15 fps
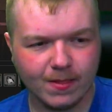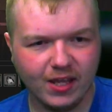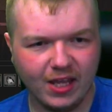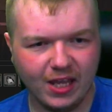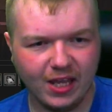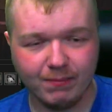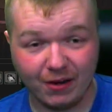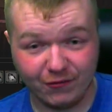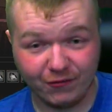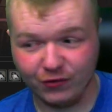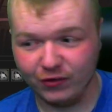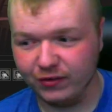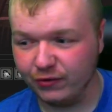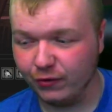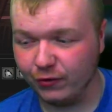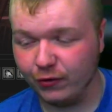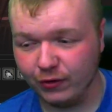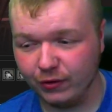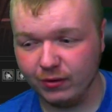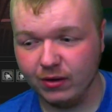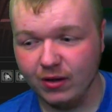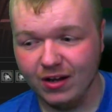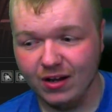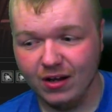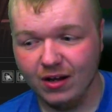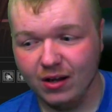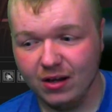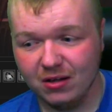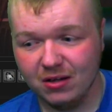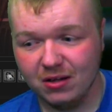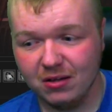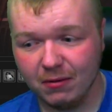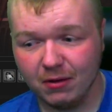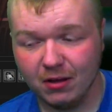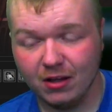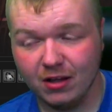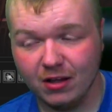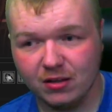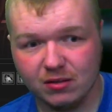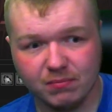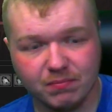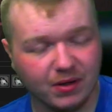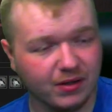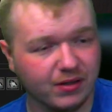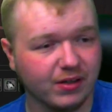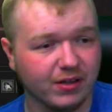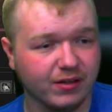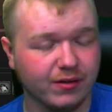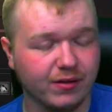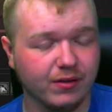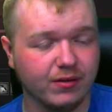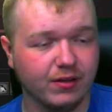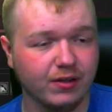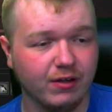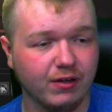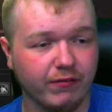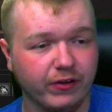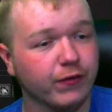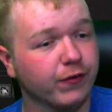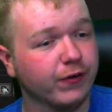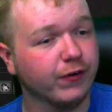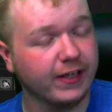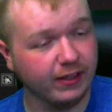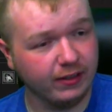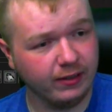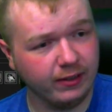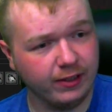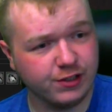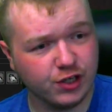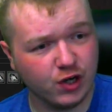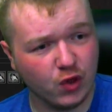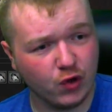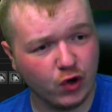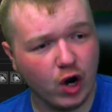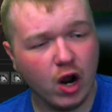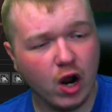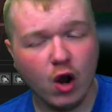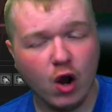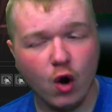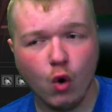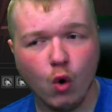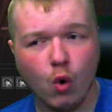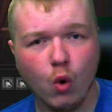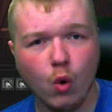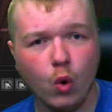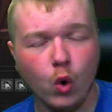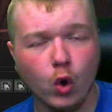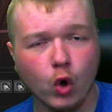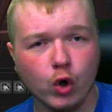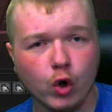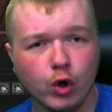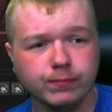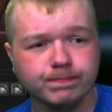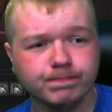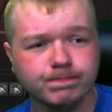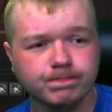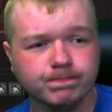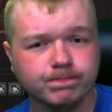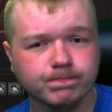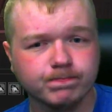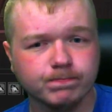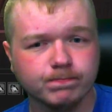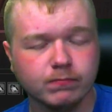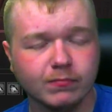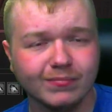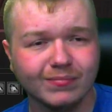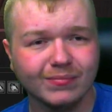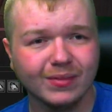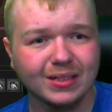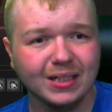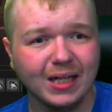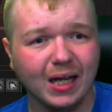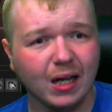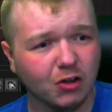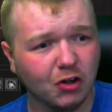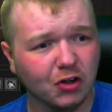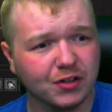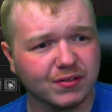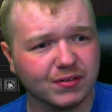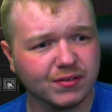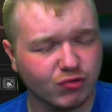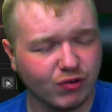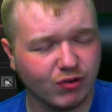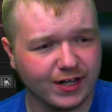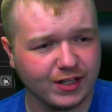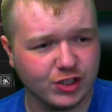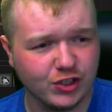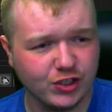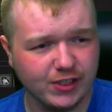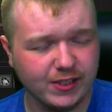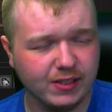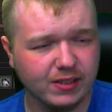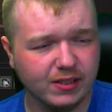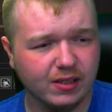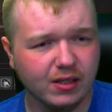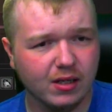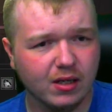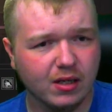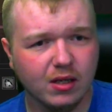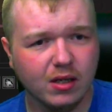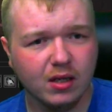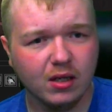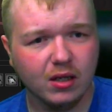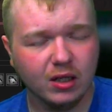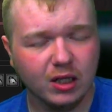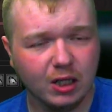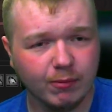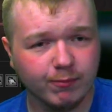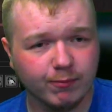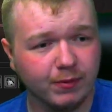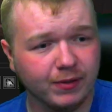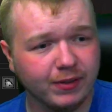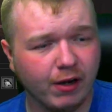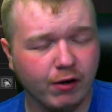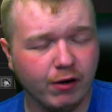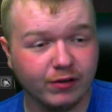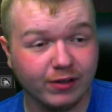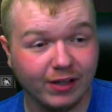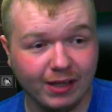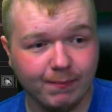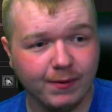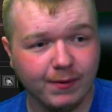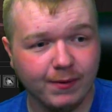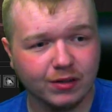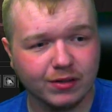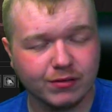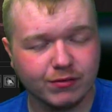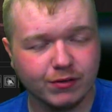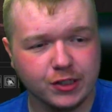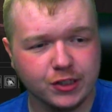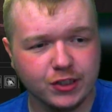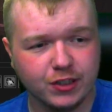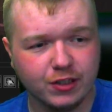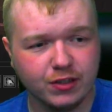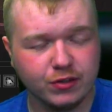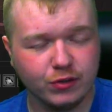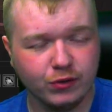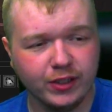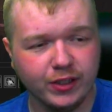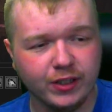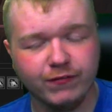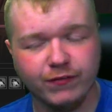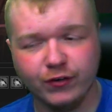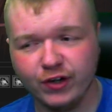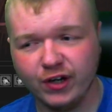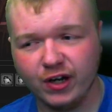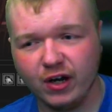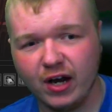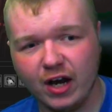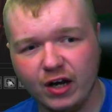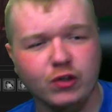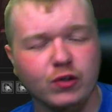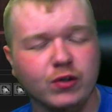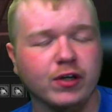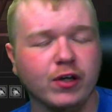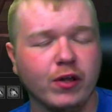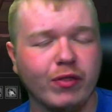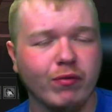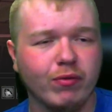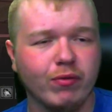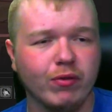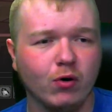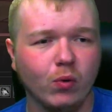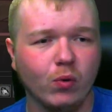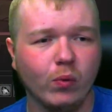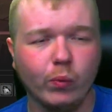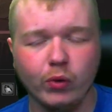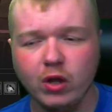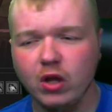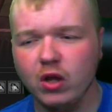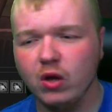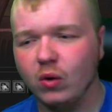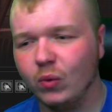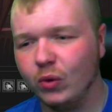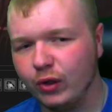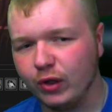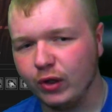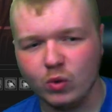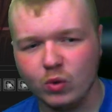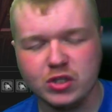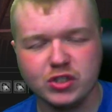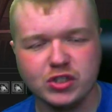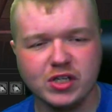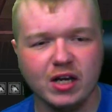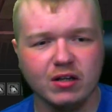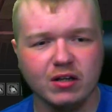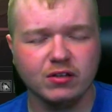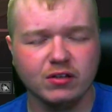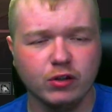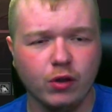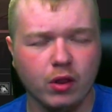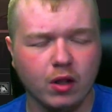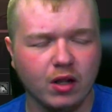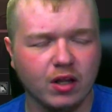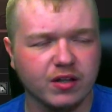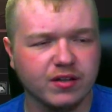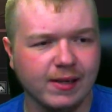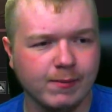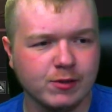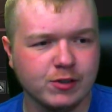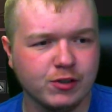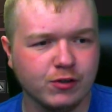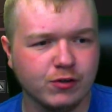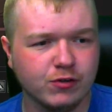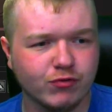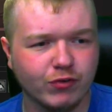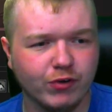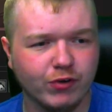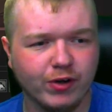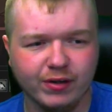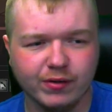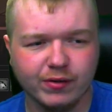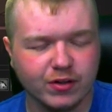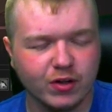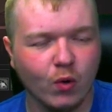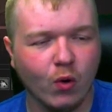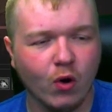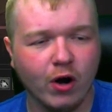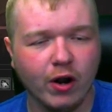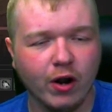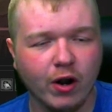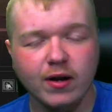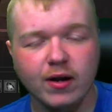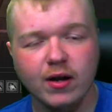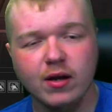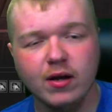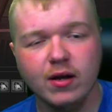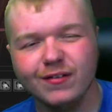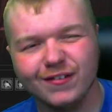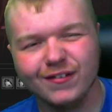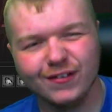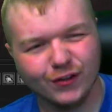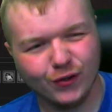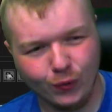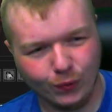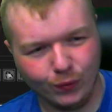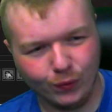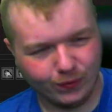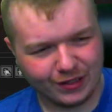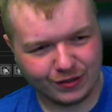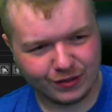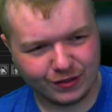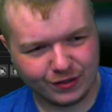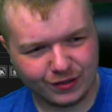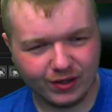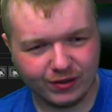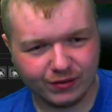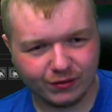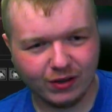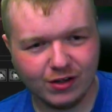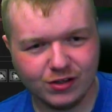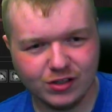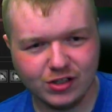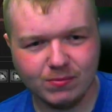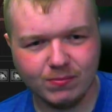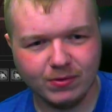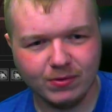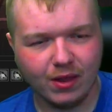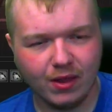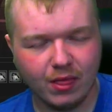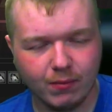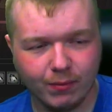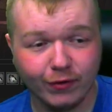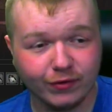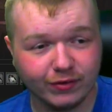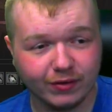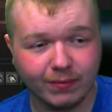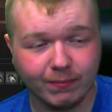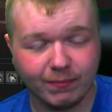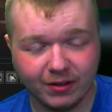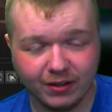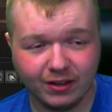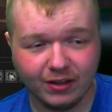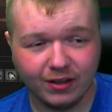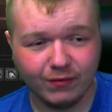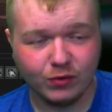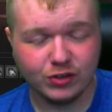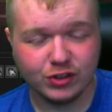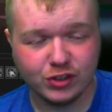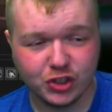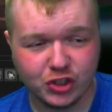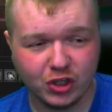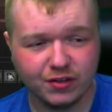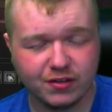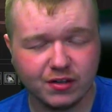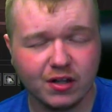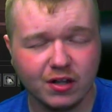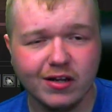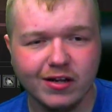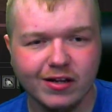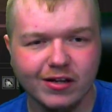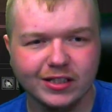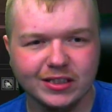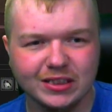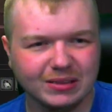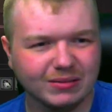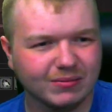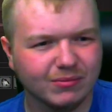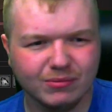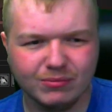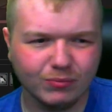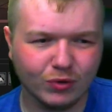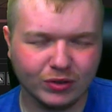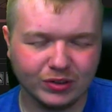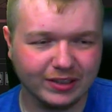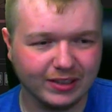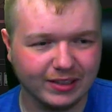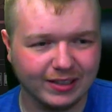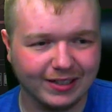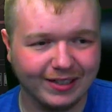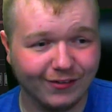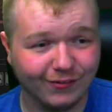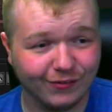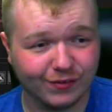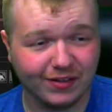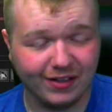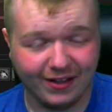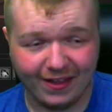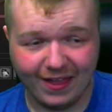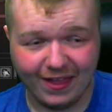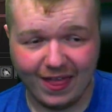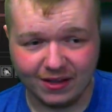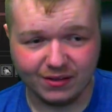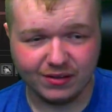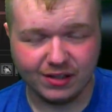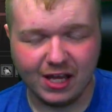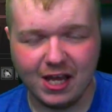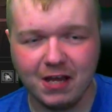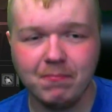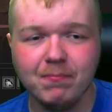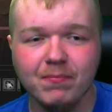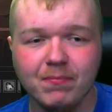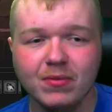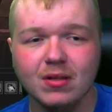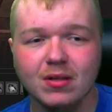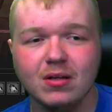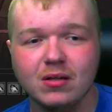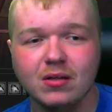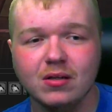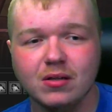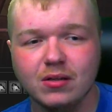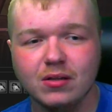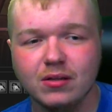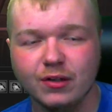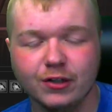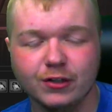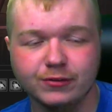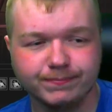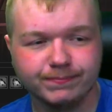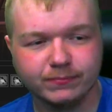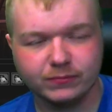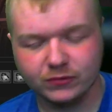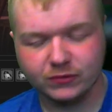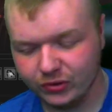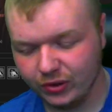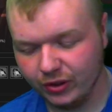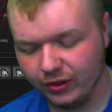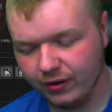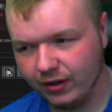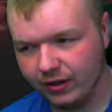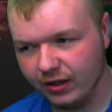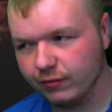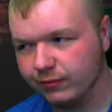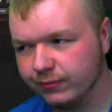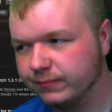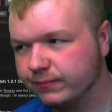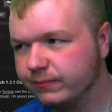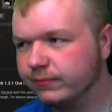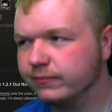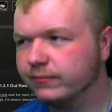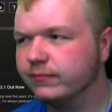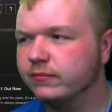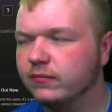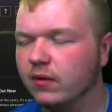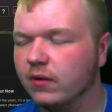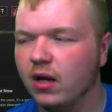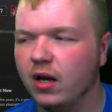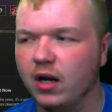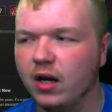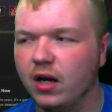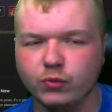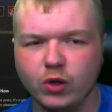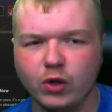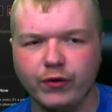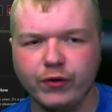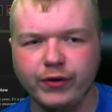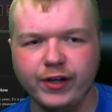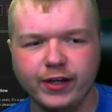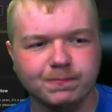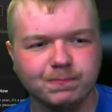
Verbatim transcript: And my friends are basically consisted of either killing each other or a lot of strategy. Um, spin tires can be a lot of strategy because you need to figure out how you can get through the whole wh where you can one shot, the less damage to your truck, and so on. So that's a way of strategy, but the person I'm thinking of, which is shots more likely not interested in this game. So we'll go to the next one. Uh, Terraria.